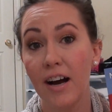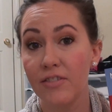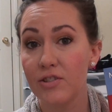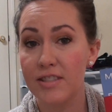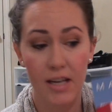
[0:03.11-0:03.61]
I've
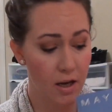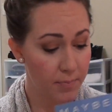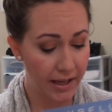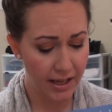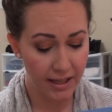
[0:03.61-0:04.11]
used up
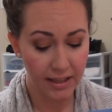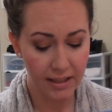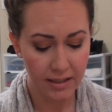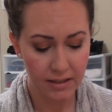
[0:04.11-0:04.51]
a